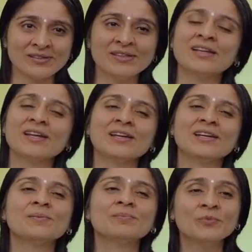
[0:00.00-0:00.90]
then I
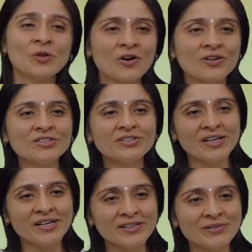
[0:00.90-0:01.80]
am not
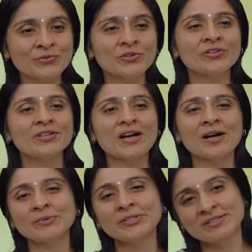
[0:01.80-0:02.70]
ready for
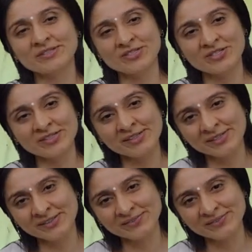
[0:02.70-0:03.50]
Rama Drishti.